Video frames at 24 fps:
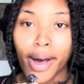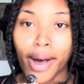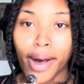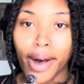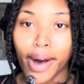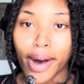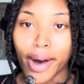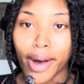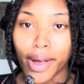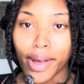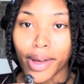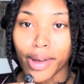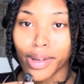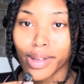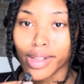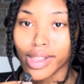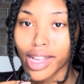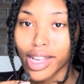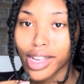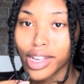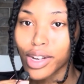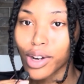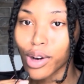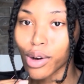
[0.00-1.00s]
I
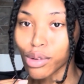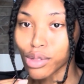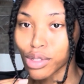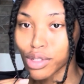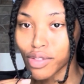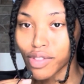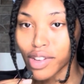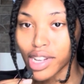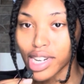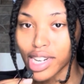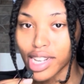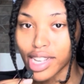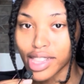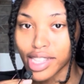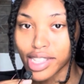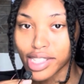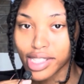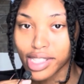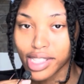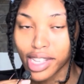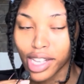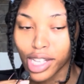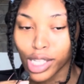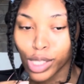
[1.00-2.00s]
like cultivating
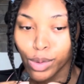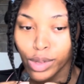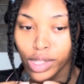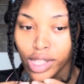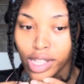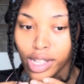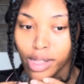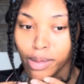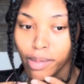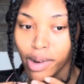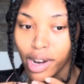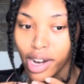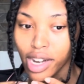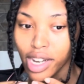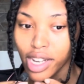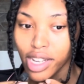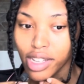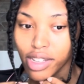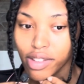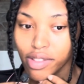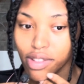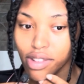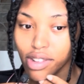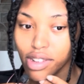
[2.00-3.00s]
these things within
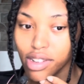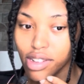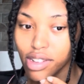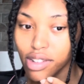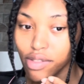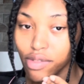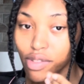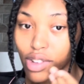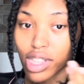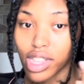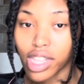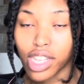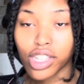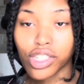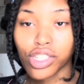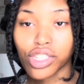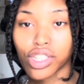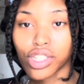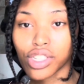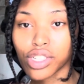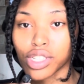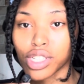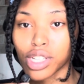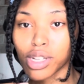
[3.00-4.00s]
my
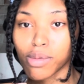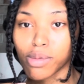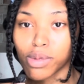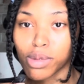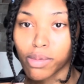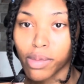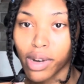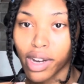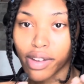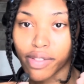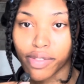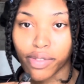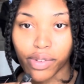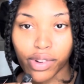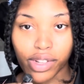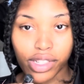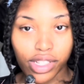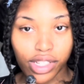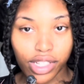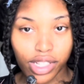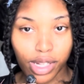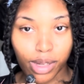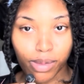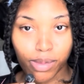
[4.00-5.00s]
relationships, my
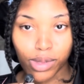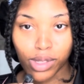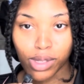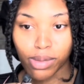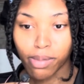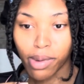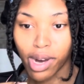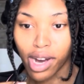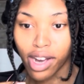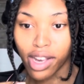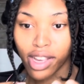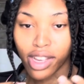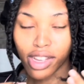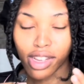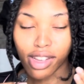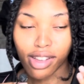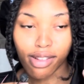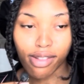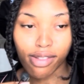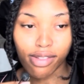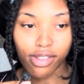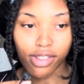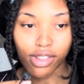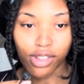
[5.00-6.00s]
friendships,
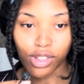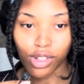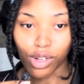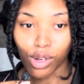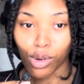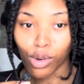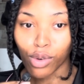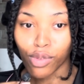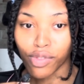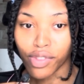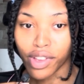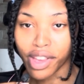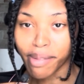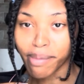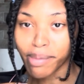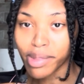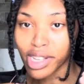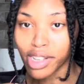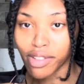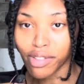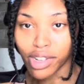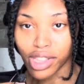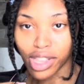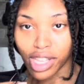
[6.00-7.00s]
my
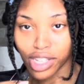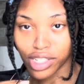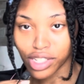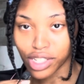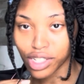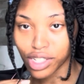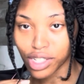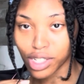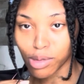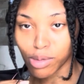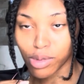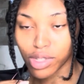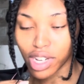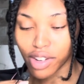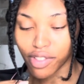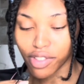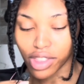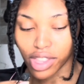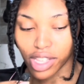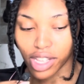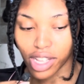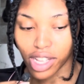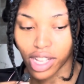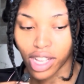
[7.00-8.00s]
family relationships,
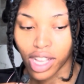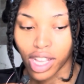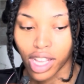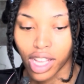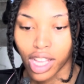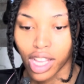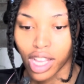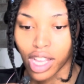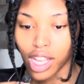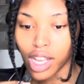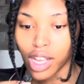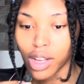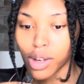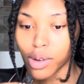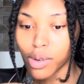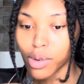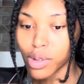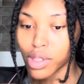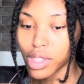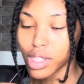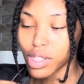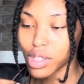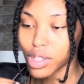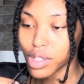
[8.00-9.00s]
everything.
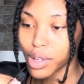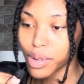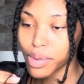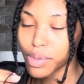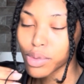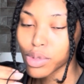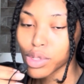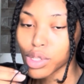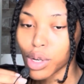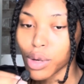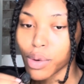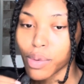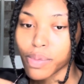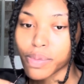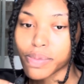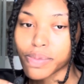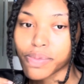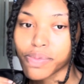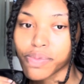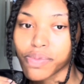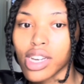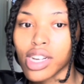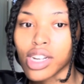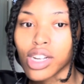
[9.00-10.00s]
So
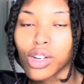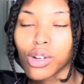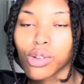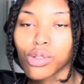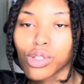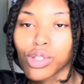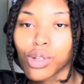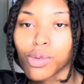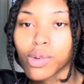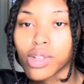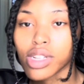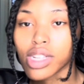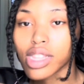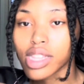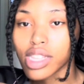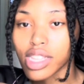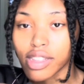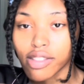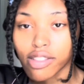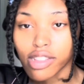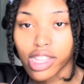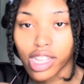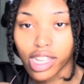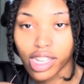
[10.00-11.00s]
I also want to
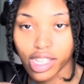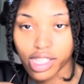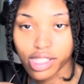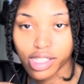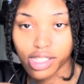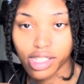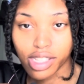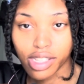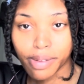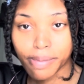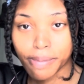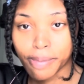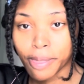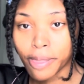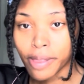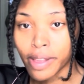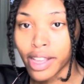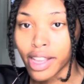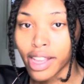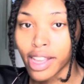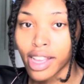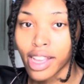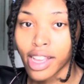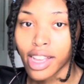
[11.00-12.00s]
leave a legacy.
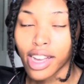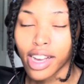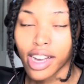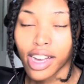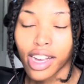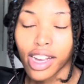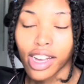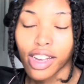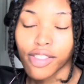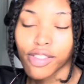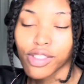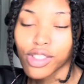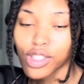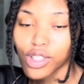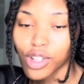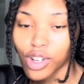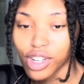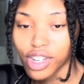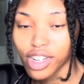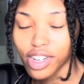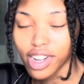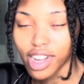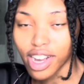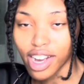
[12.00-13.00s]
I have a
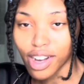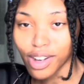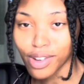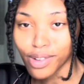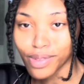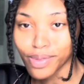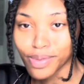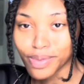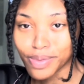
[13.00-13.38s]
daughter now.